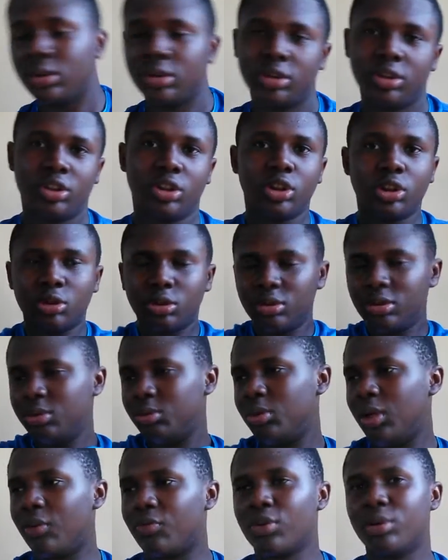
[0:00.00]
So
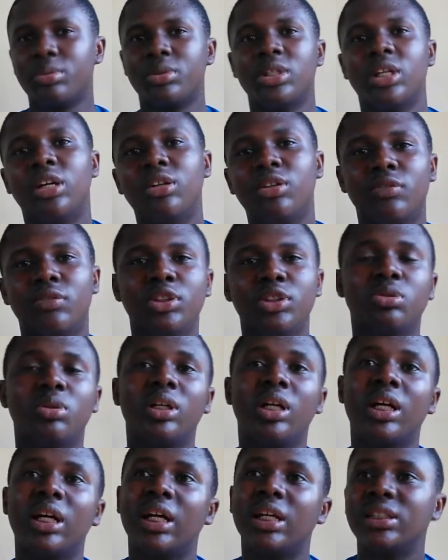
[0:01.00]
we have come to the end of this
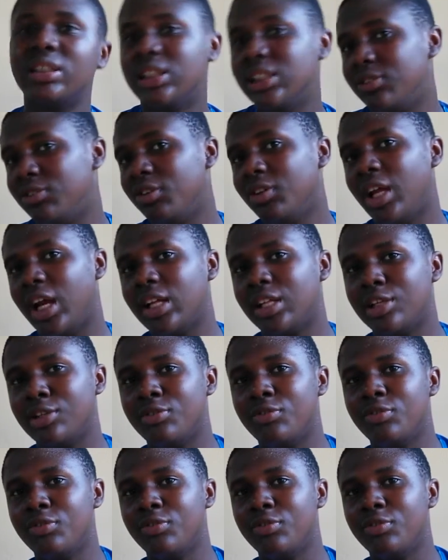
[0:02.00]
one, I guess. If you like
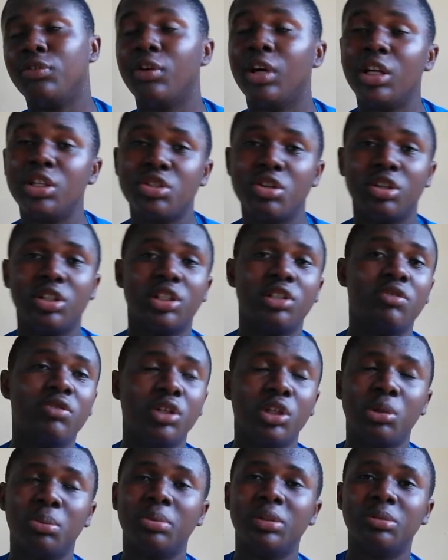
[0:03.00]
this video, if you enjoyed this
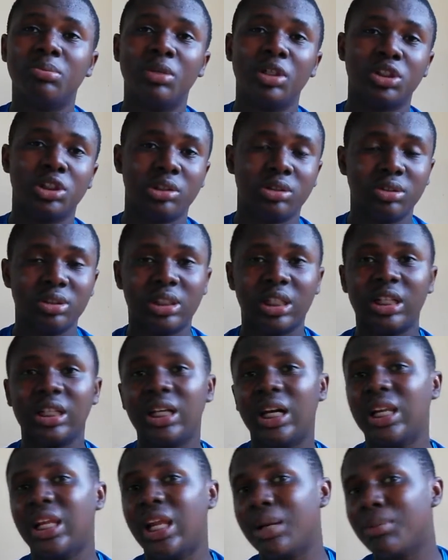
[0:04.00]
video, please make sure to click
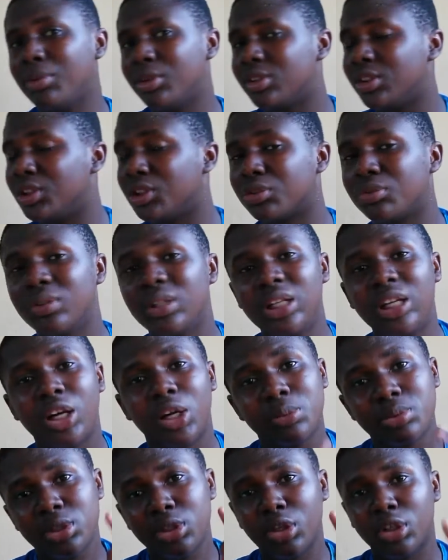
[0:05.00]
that like button. It really
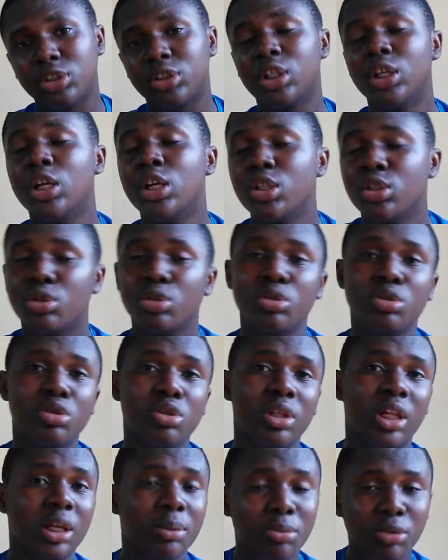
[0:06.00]
helps a lot to
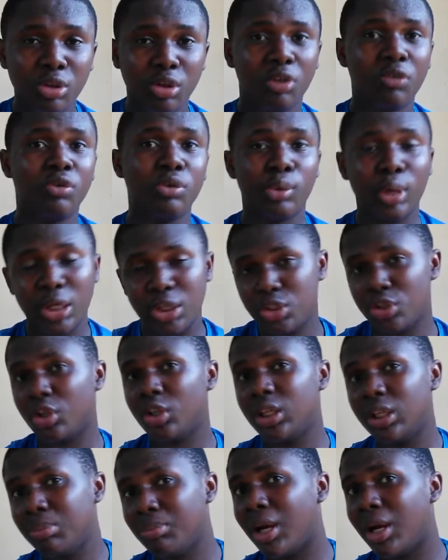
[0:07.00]
let me know if you
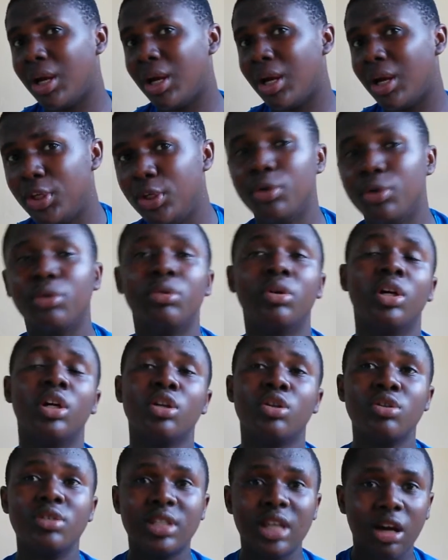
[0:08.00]
enjoyed my video.
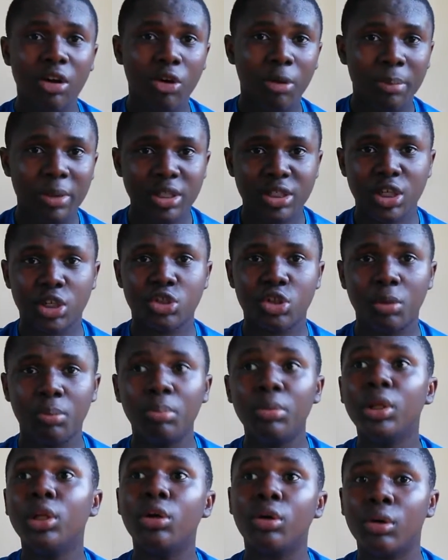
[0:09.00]
Use that comment section
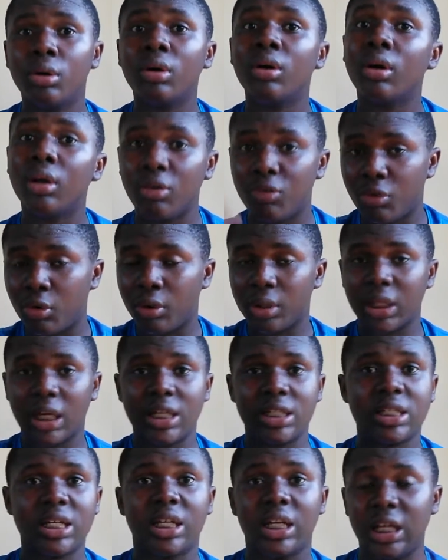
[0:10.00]
below for what
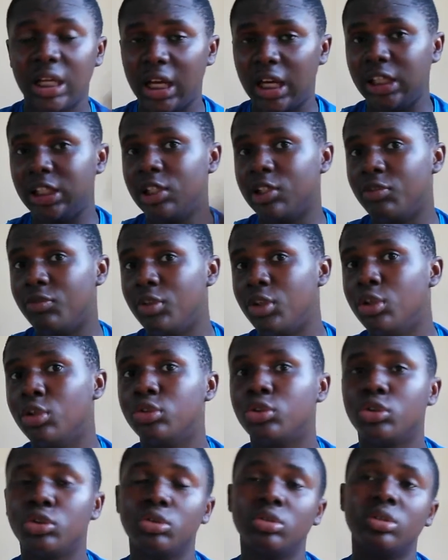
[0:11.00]
I said earlier in this video
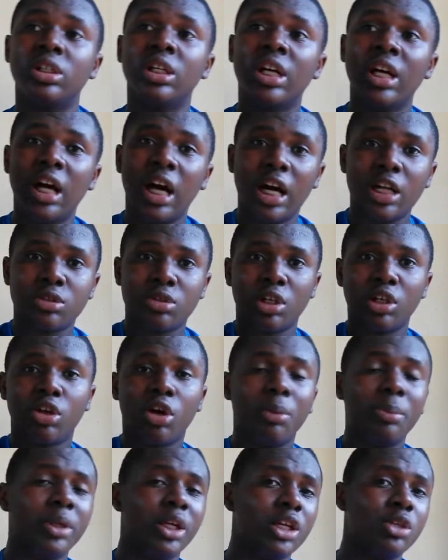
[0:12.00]
to actually
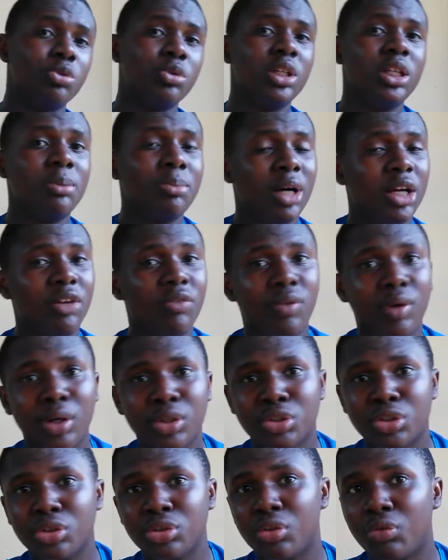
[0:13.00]
communicate with the
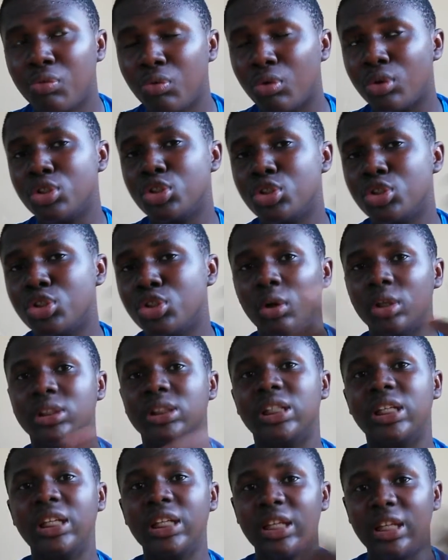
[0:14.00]
manufacturers of what you
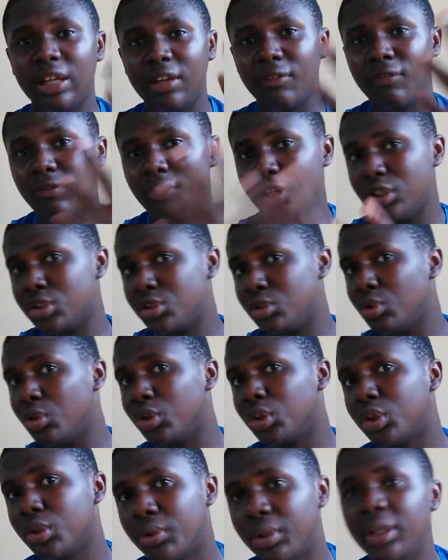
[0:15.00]
want in the Infinix
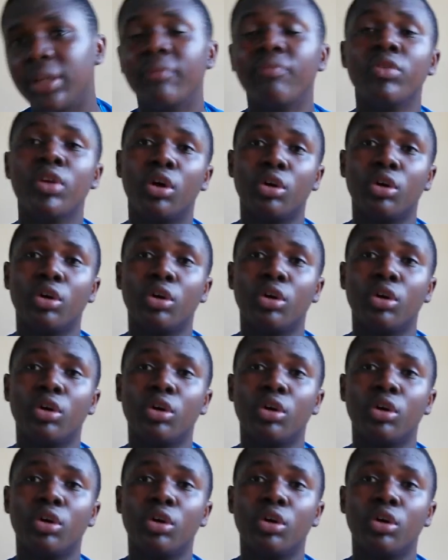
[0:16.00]
Note 3.